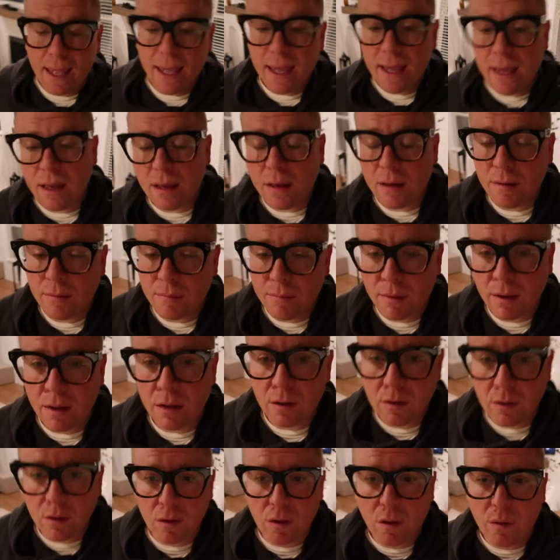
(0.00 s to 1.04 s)
am
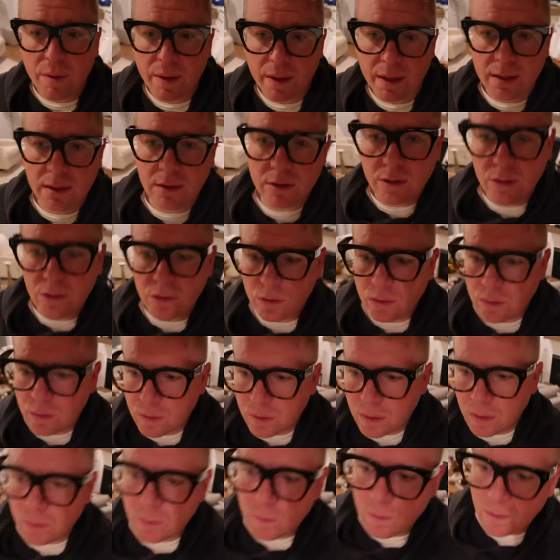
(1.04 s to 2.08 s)
going
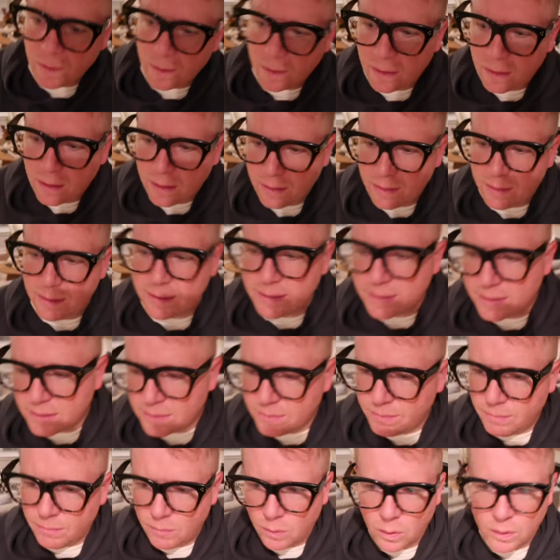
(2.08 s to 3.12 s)
into work
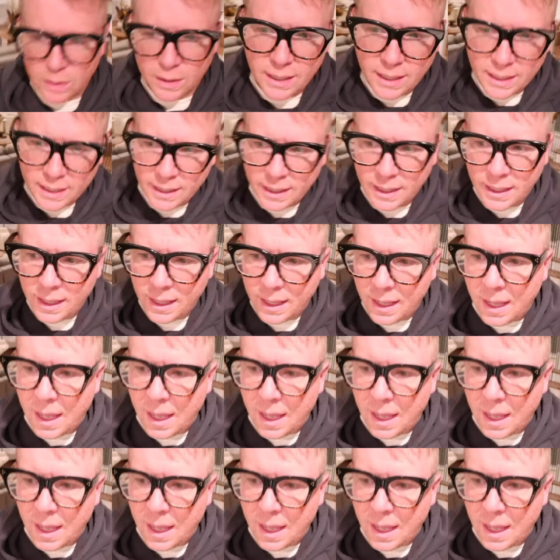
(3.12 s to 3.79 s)
this morning.